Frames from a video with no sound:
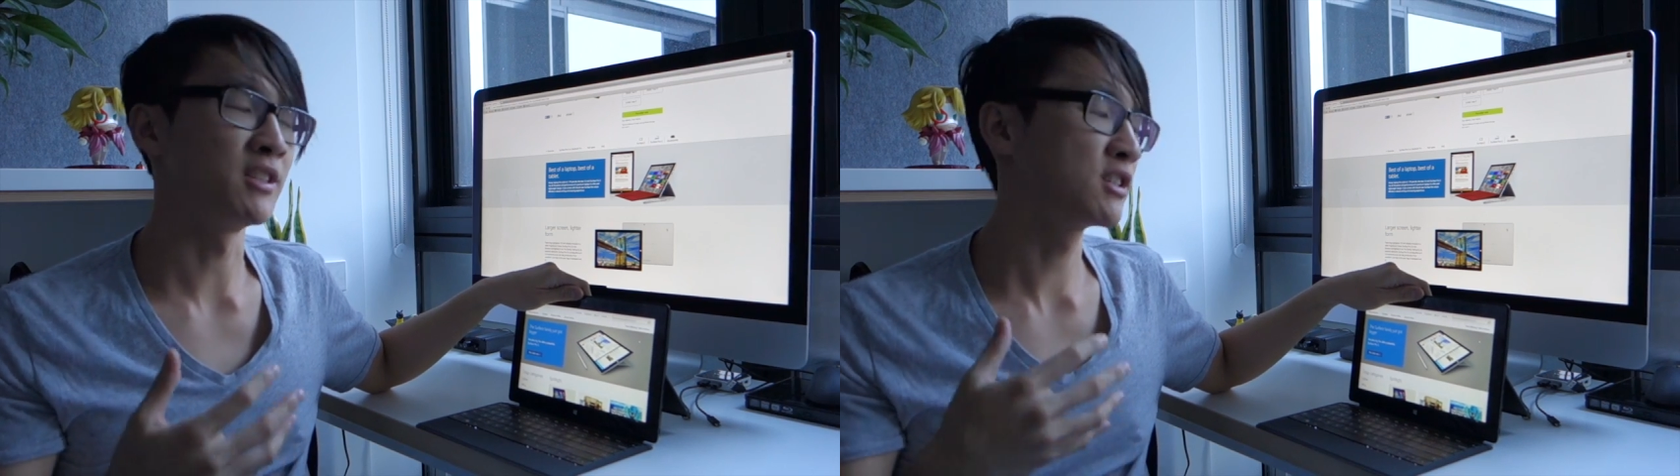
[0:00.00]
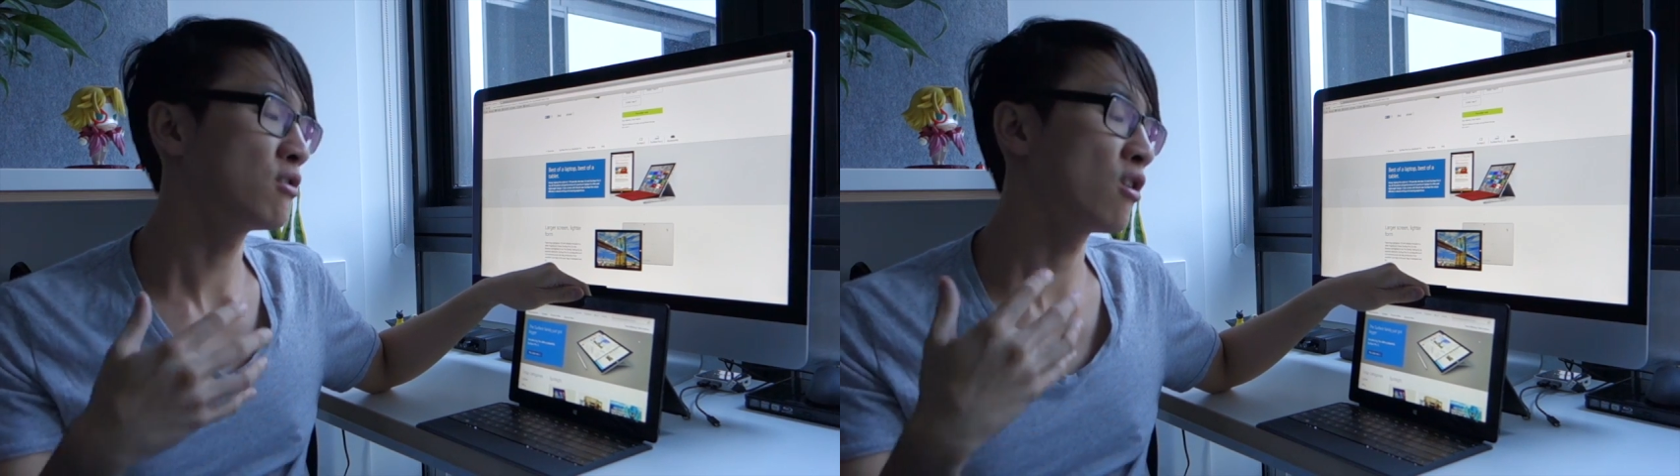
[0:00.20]

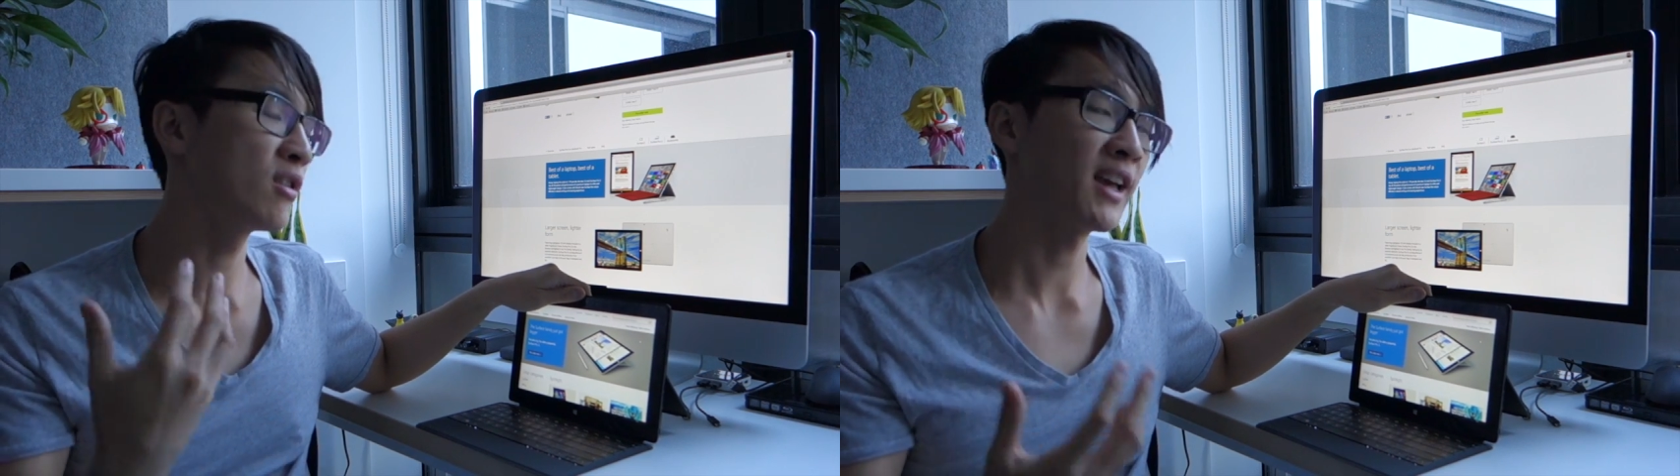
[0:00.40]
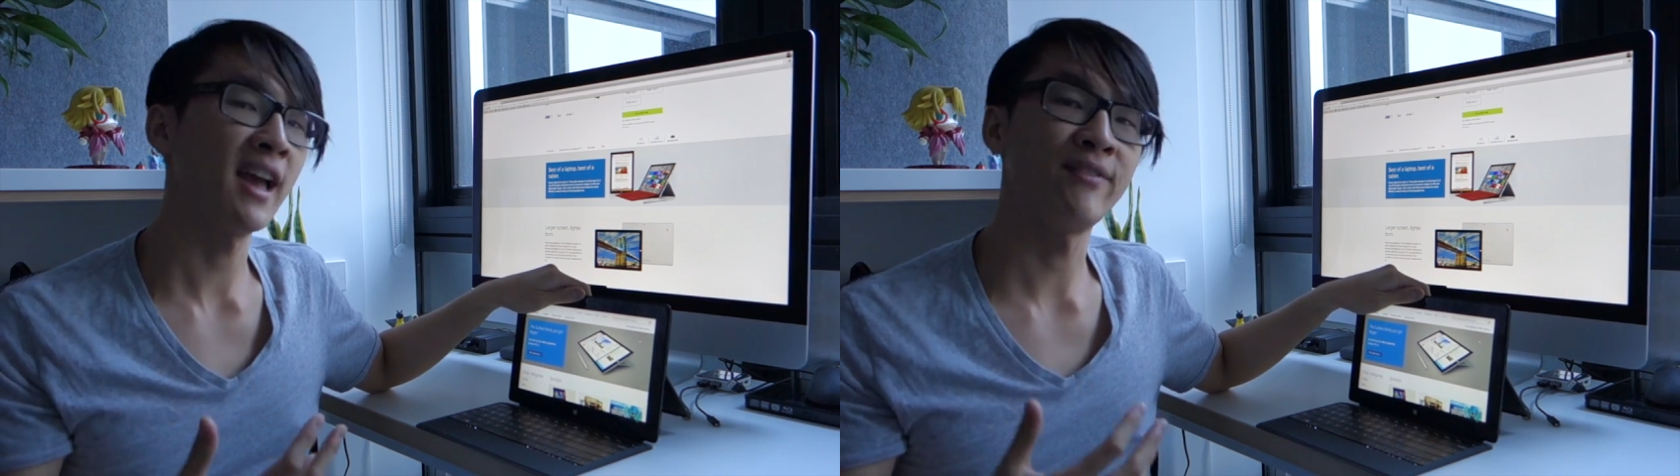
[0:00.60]
It's still
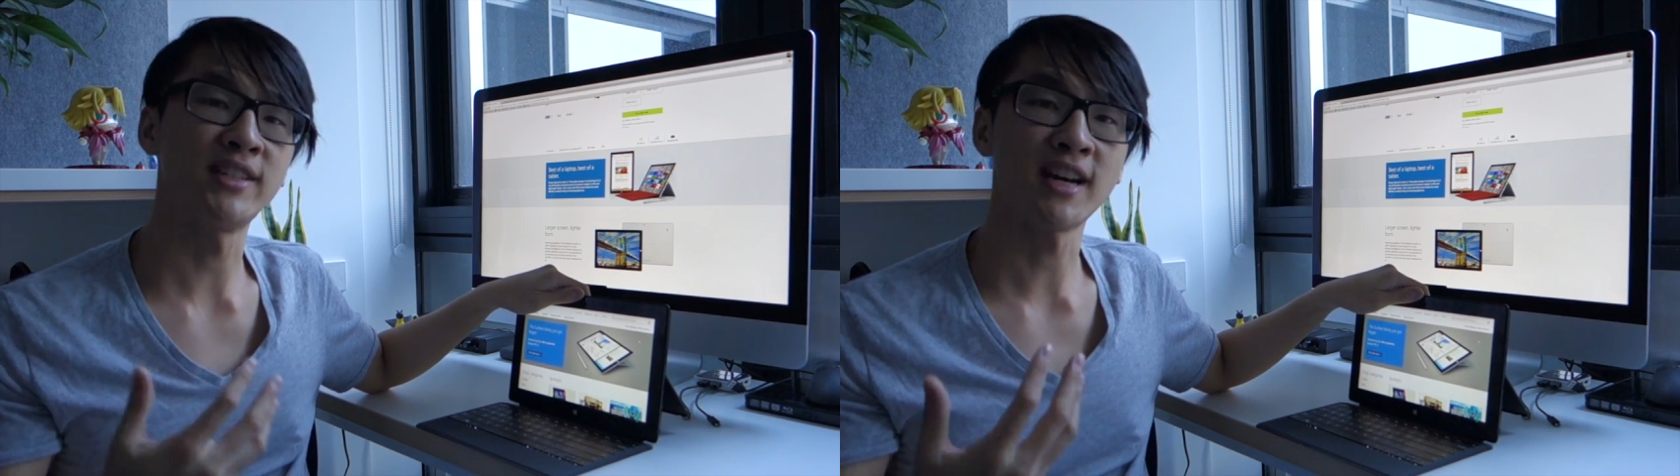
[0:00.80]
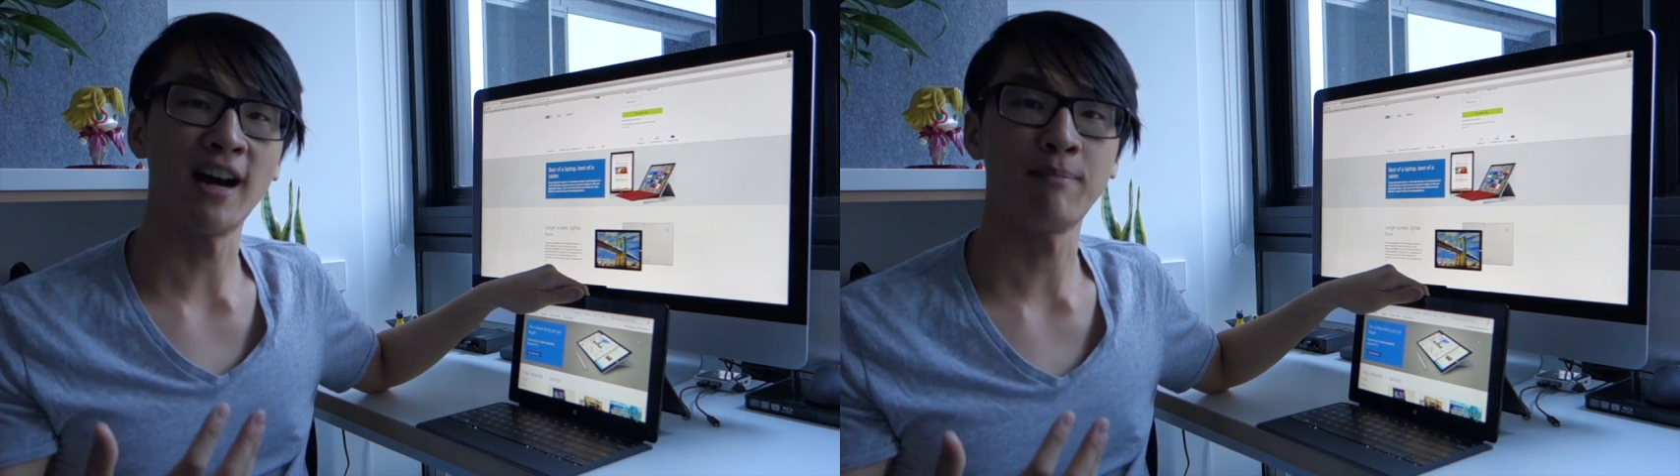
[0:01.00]
okay for
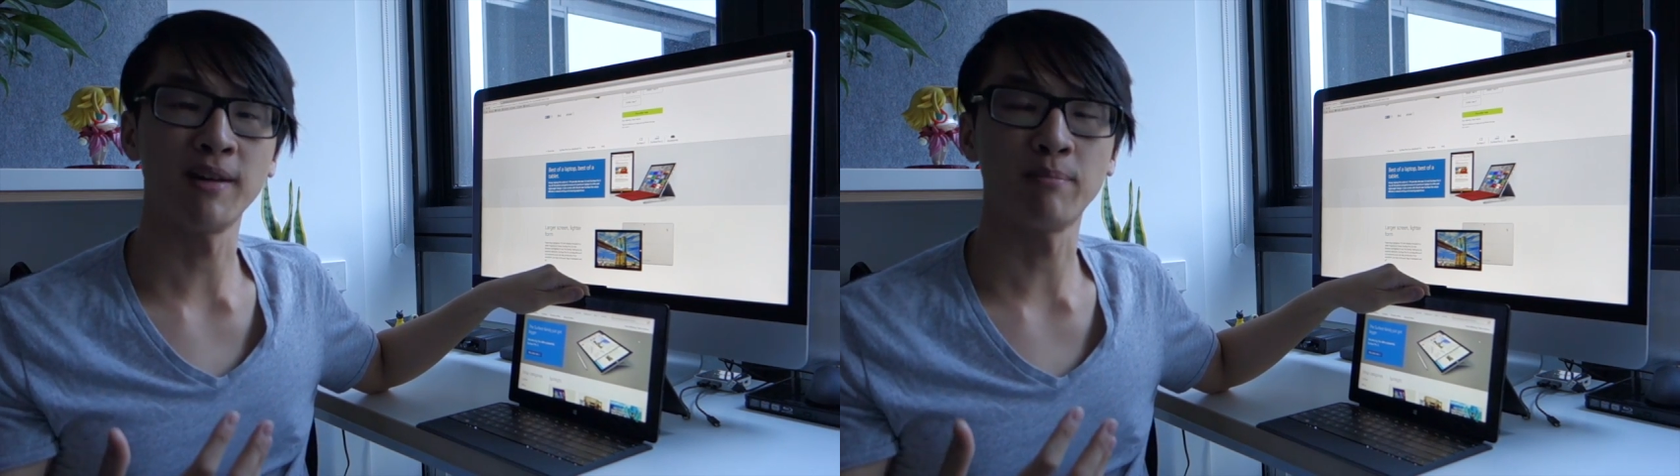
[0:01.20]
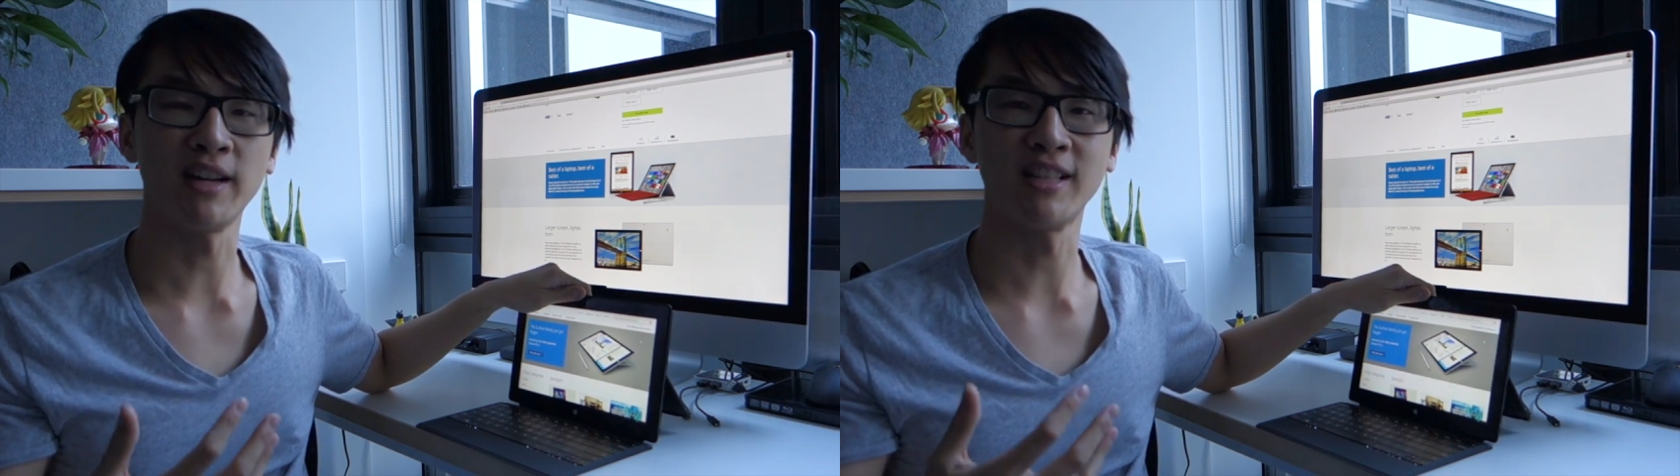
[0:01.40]

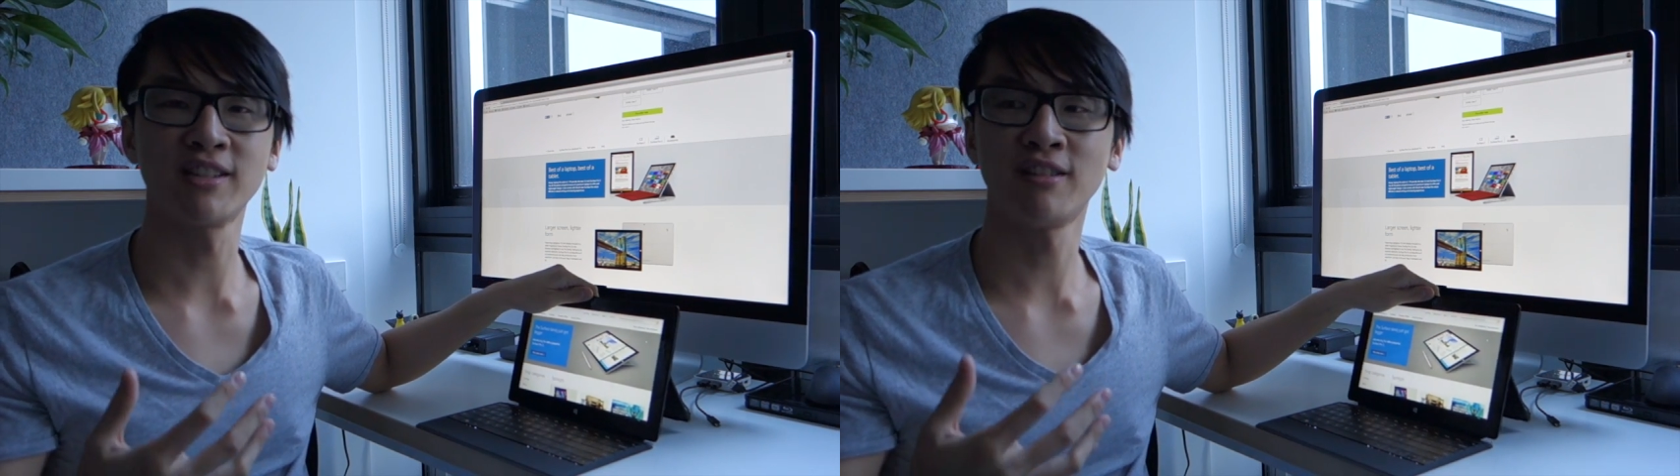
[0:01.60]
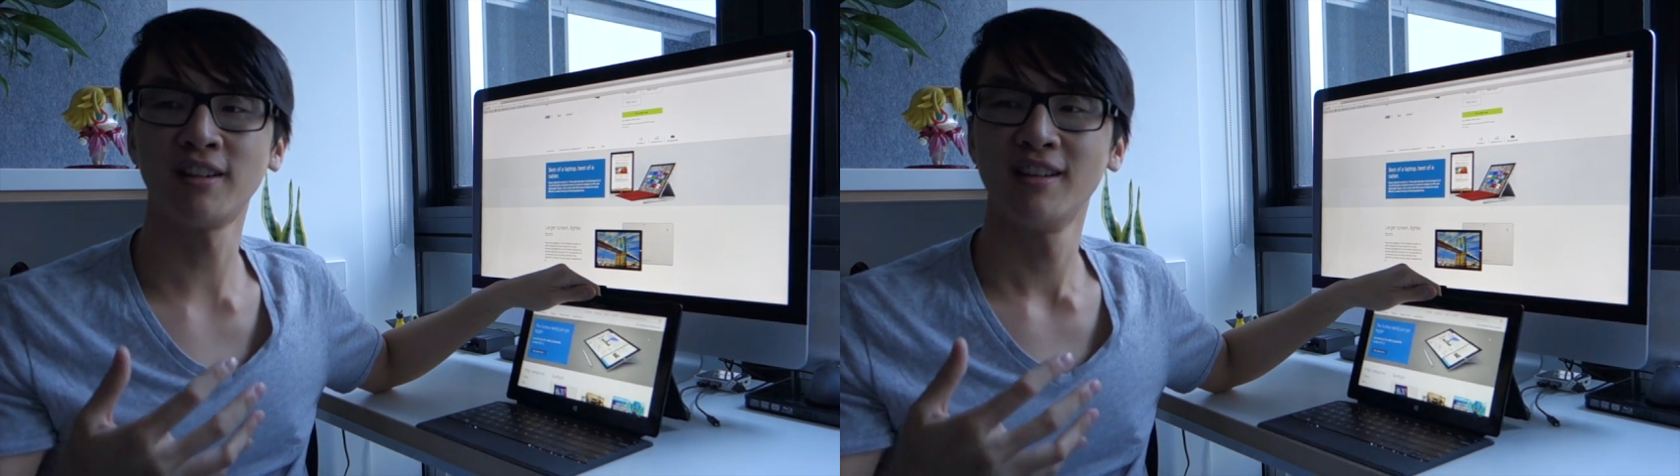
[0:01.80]
typing, but
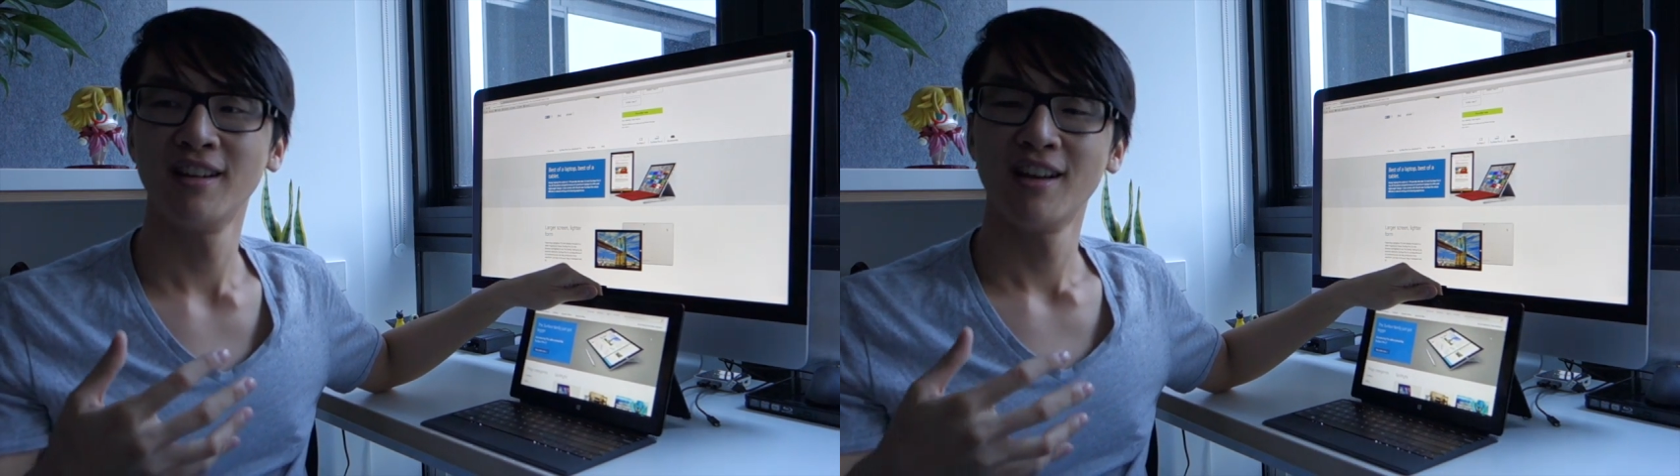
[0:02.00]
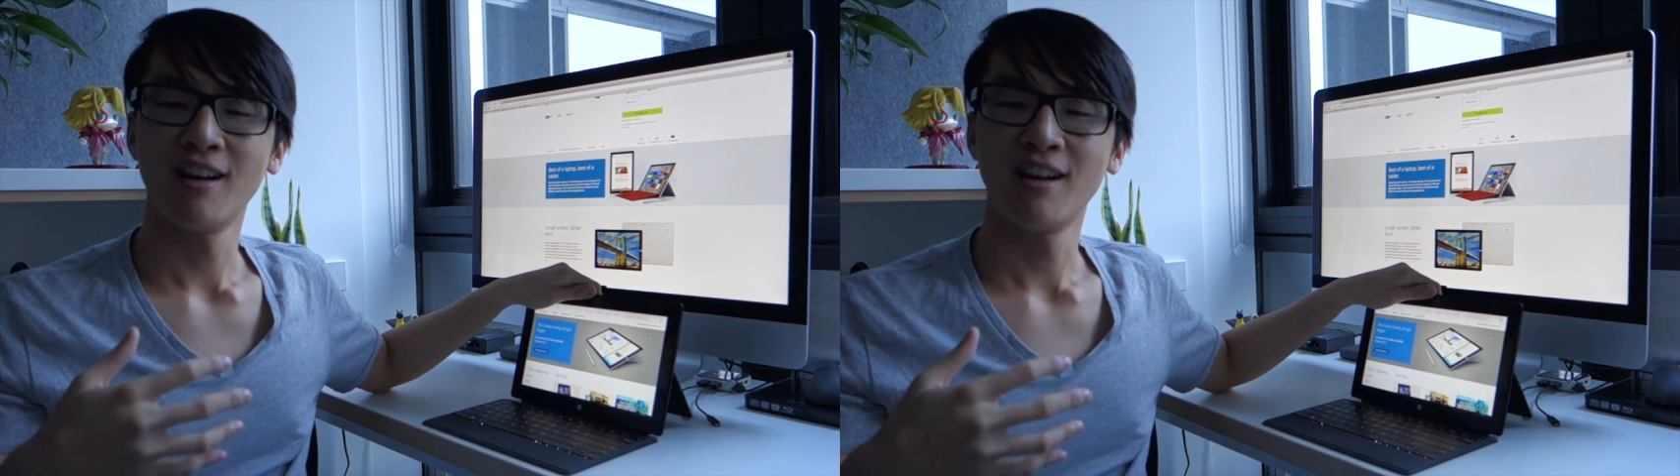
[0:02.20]
it's not